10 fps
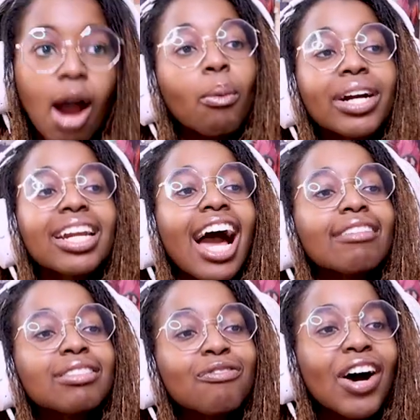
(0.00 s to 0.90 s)
We're gonna
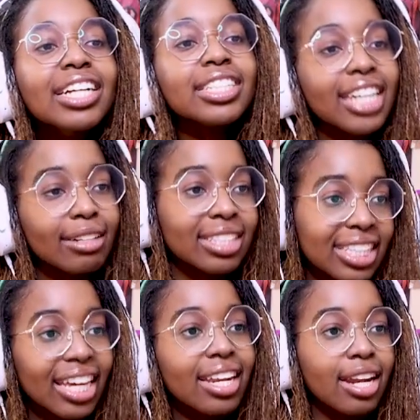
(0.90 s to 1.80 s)
have some fun, shouts
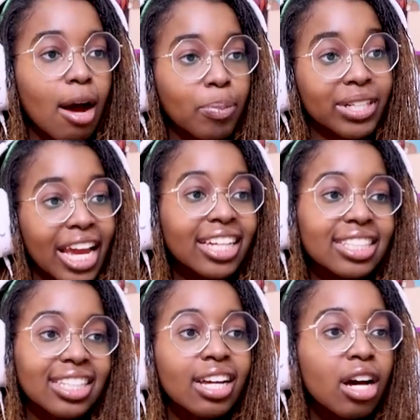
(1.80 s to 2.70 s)
Skid in uppercase.
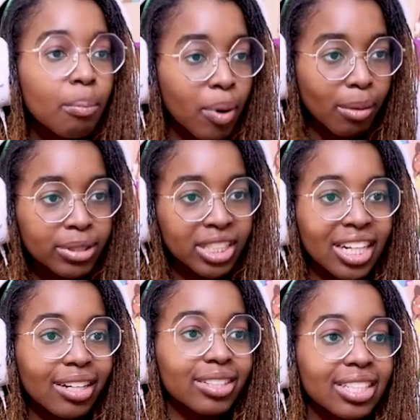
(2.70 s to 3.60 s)
Pump
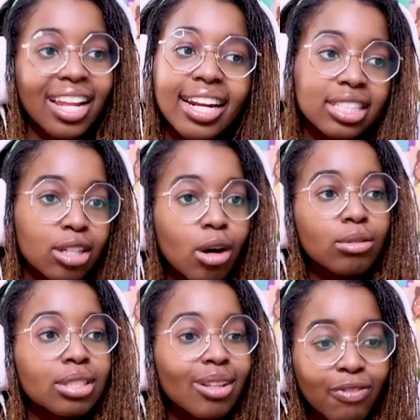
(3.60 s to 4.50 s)
cheers, let us go
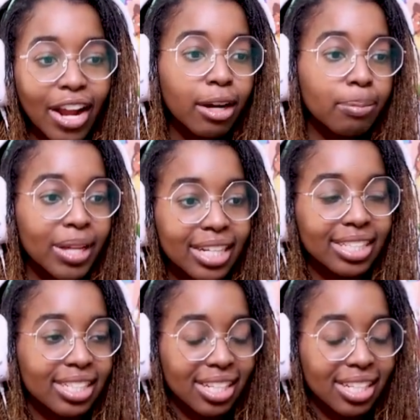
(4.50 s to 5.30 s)
to the fireplace.